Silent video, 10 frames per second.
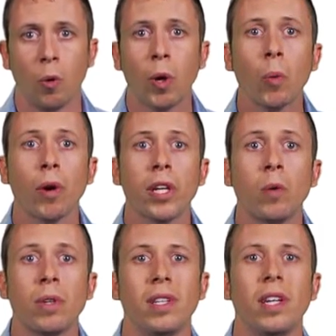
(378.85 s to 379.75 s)
We're
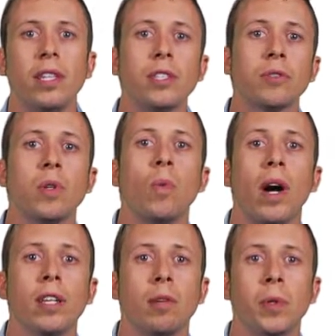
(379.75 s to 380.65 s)
working with an
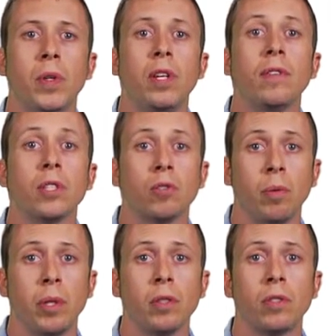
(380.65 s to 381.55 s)
industry-wide community of
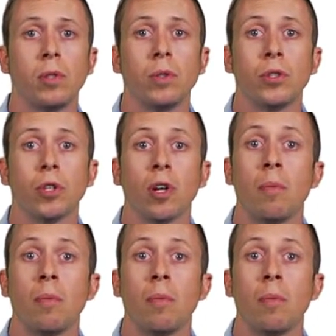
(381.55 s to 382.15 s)
contributors to ensure